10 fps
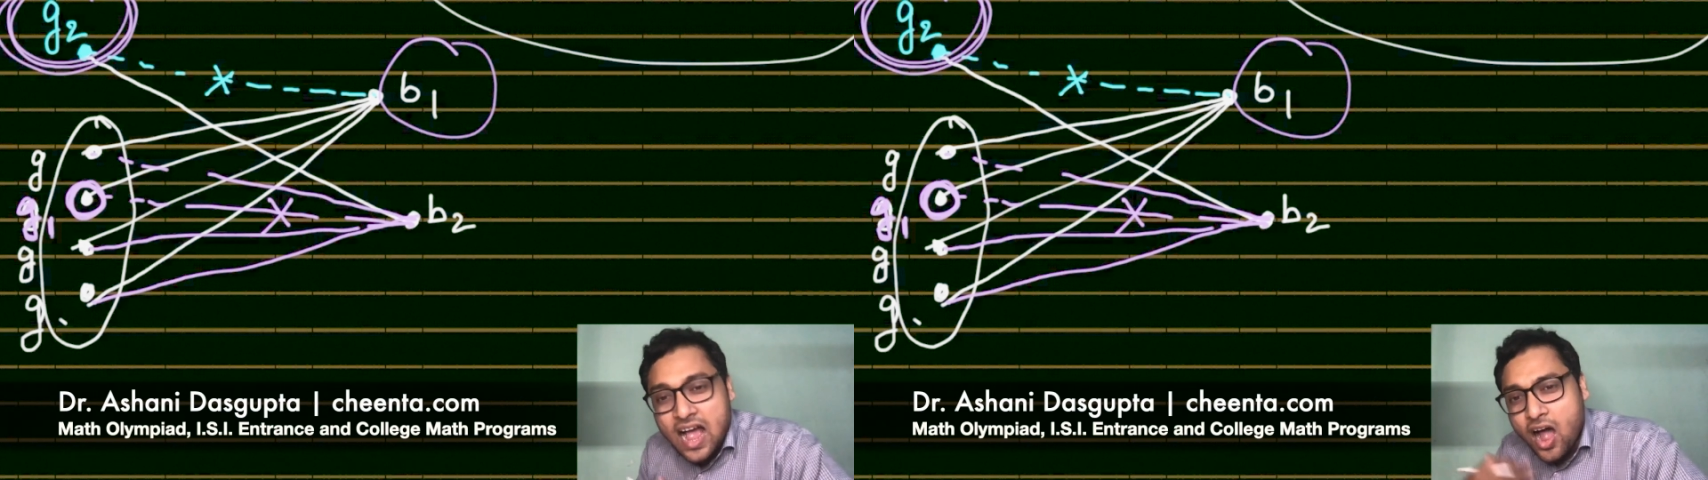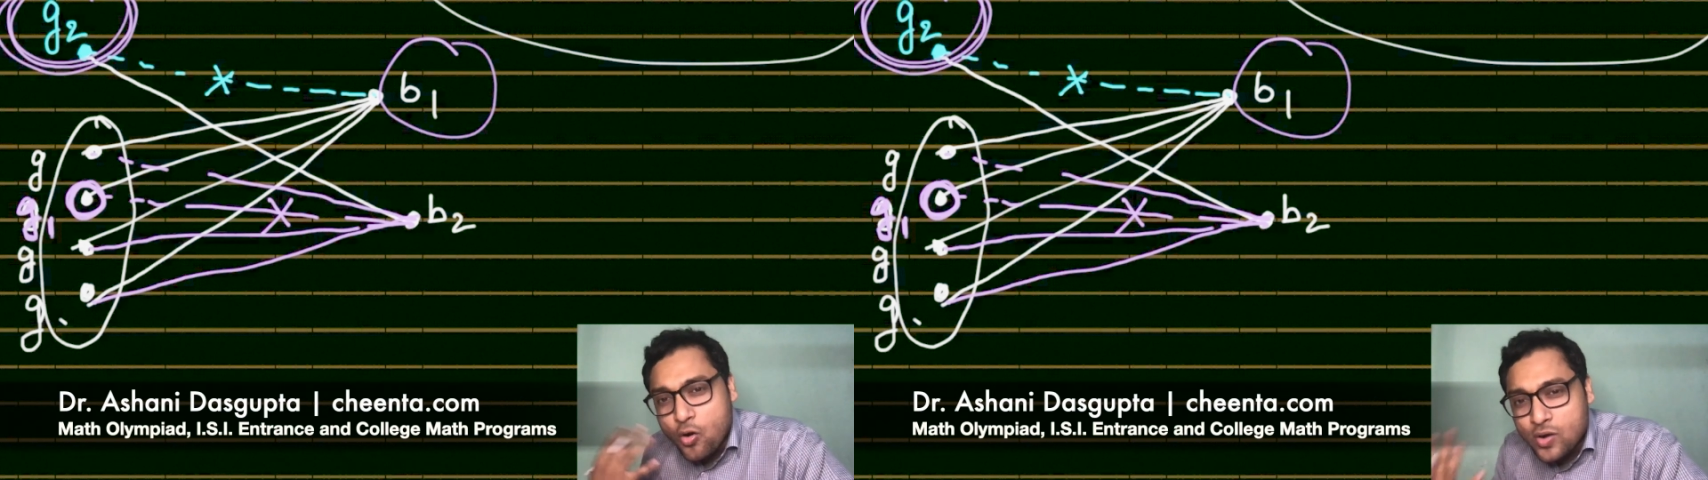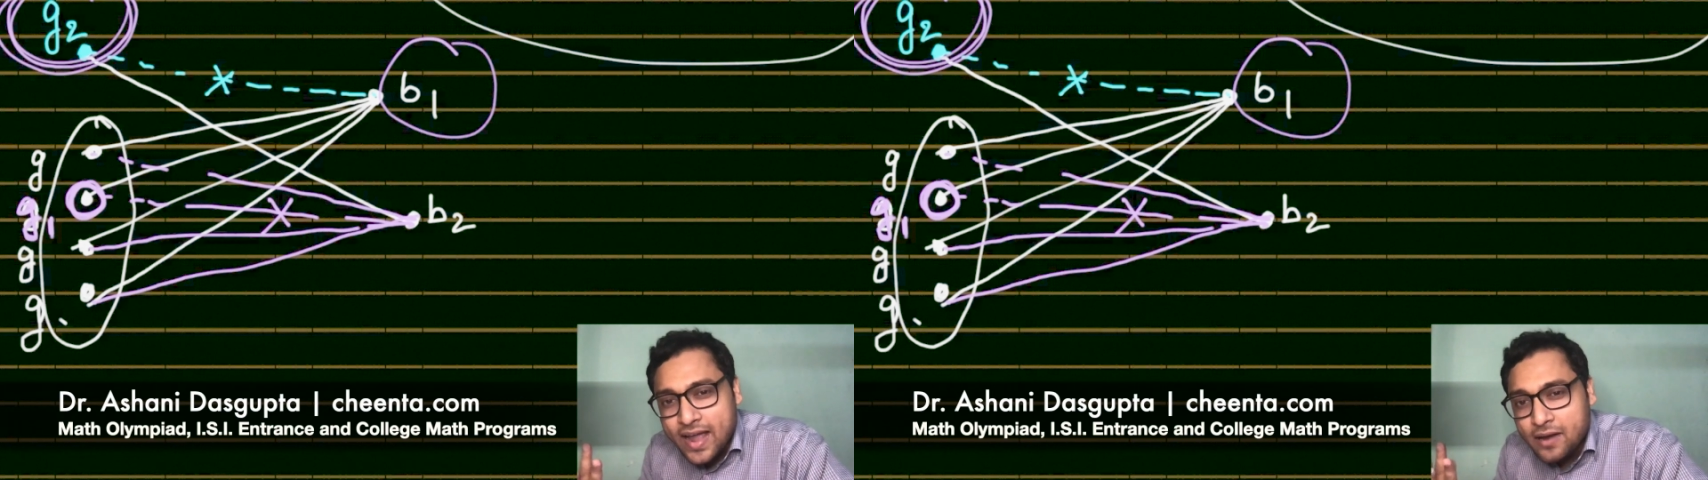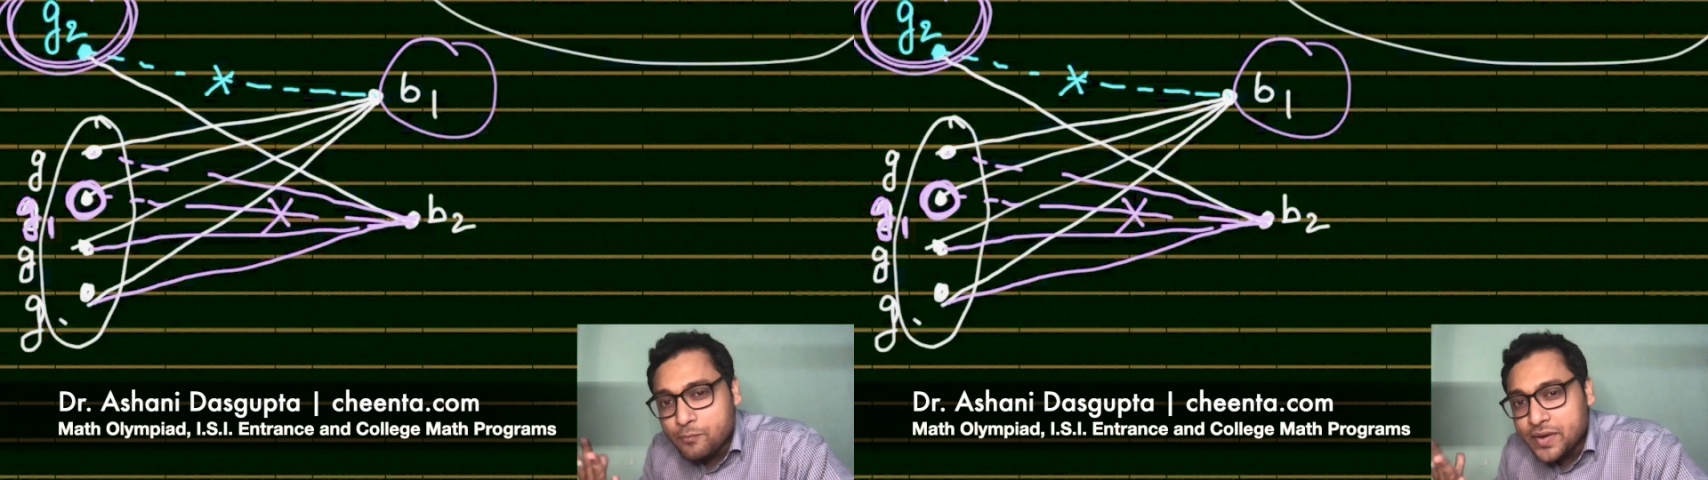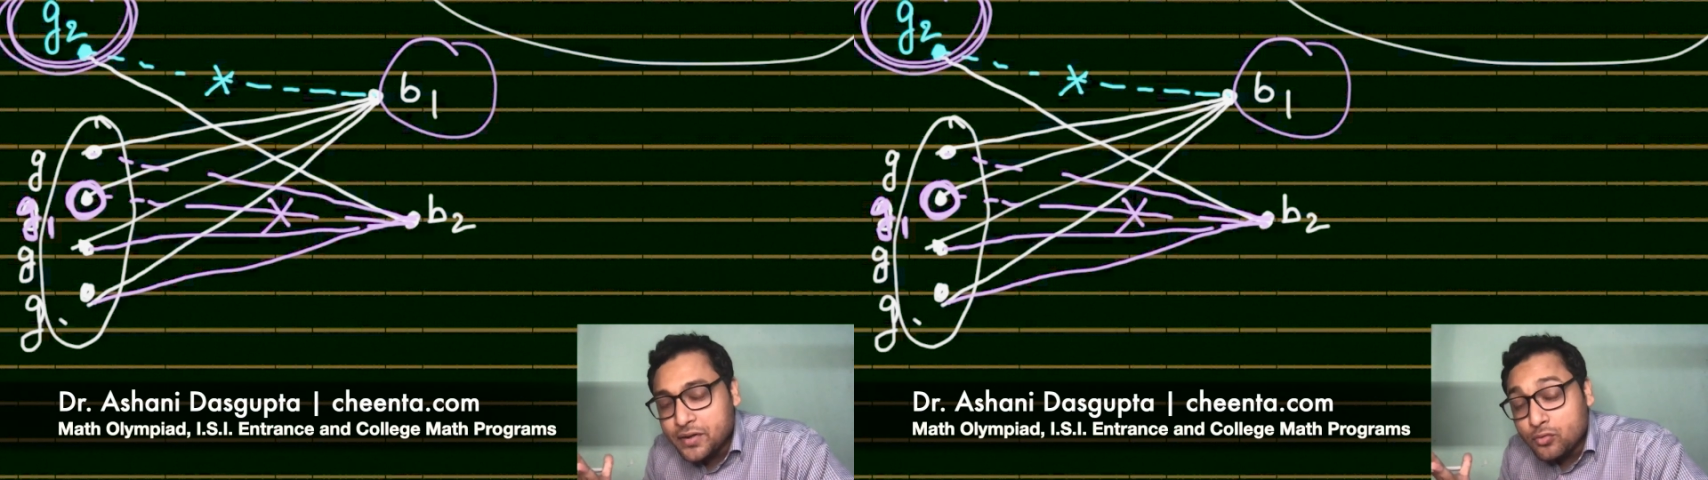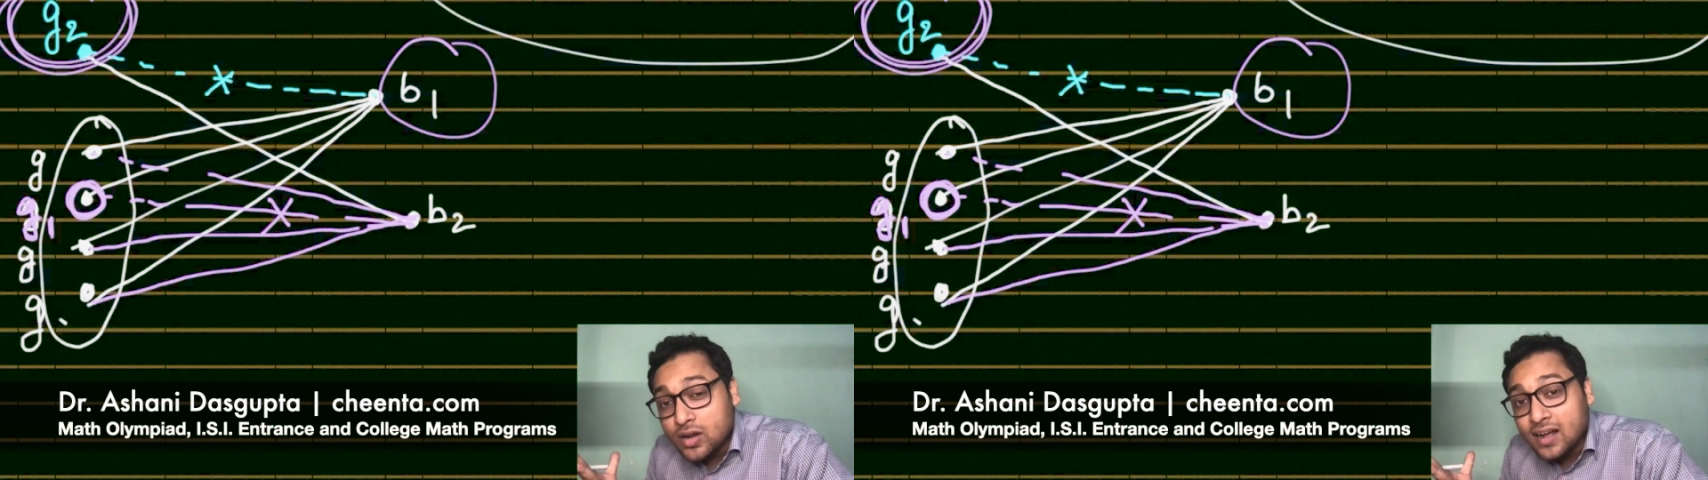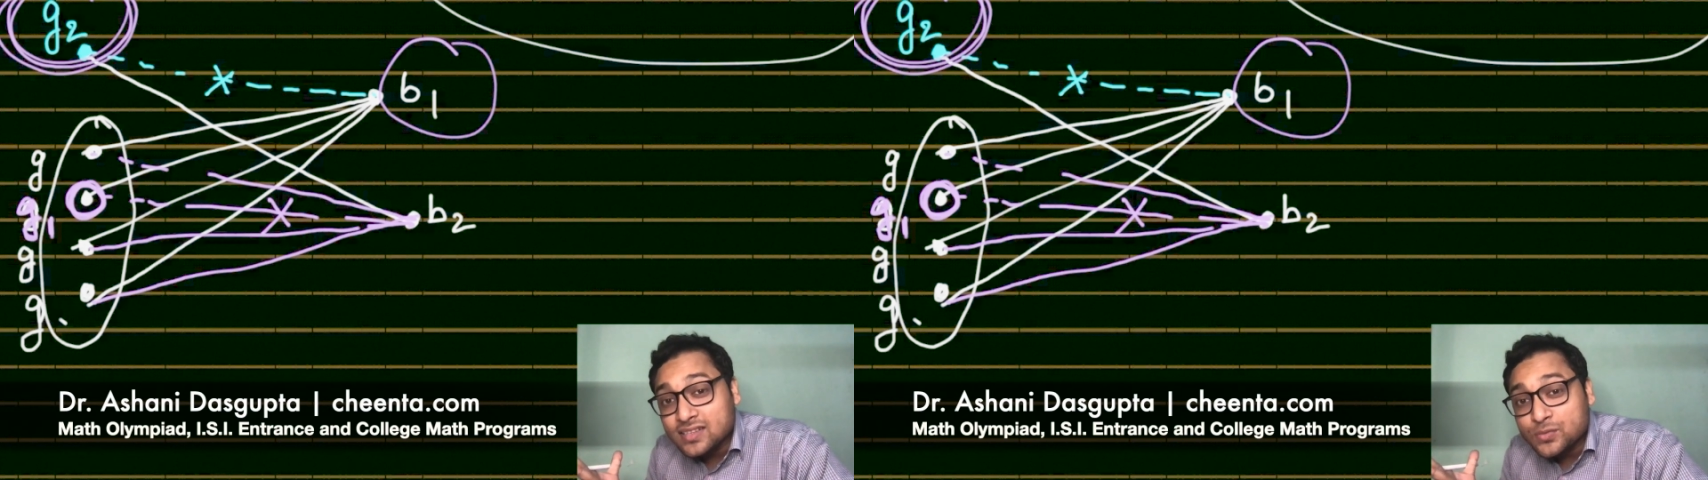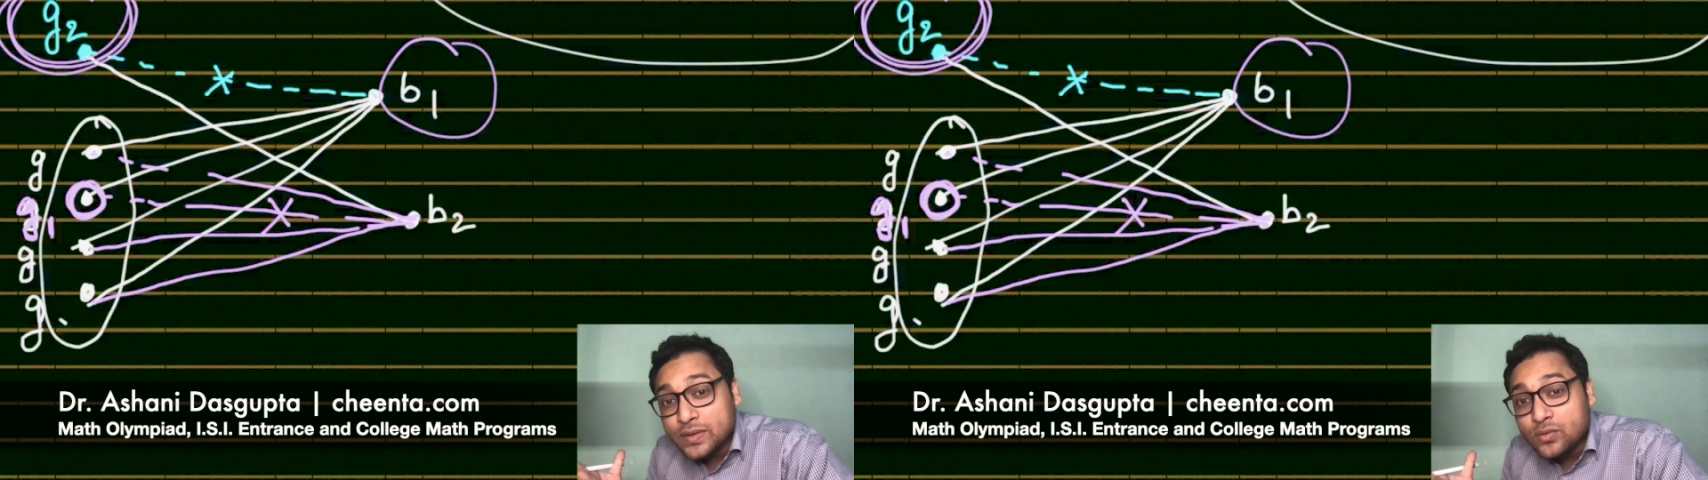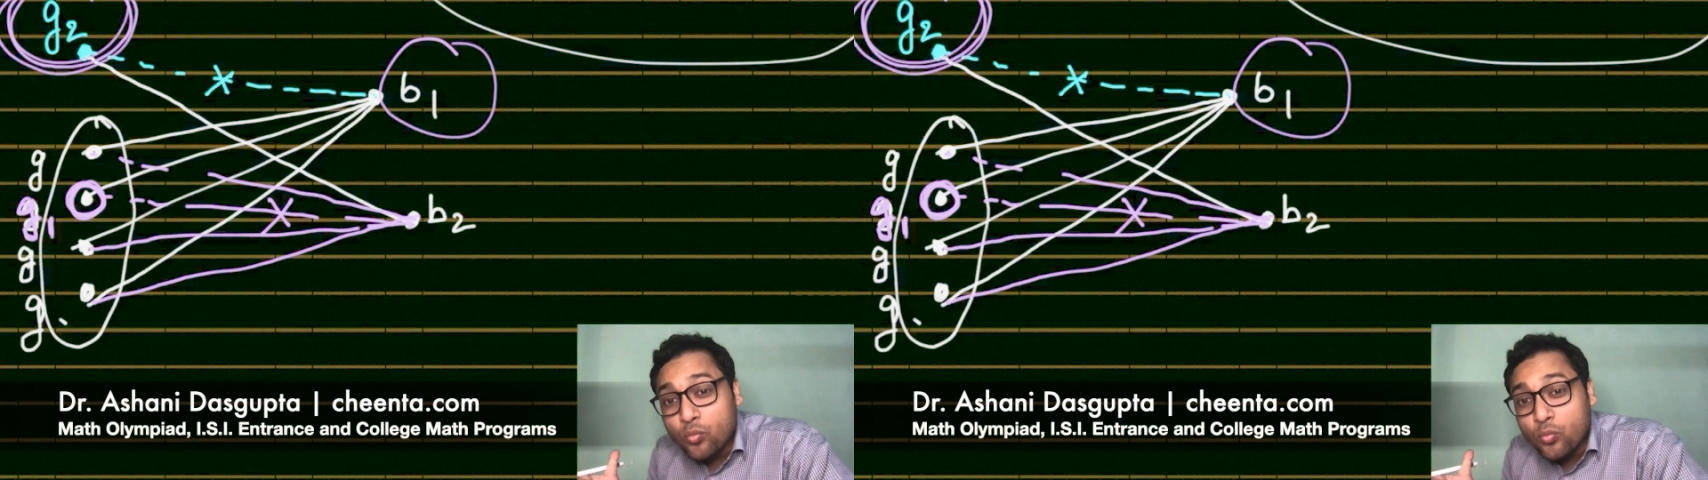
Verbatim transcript: How can B2 dance with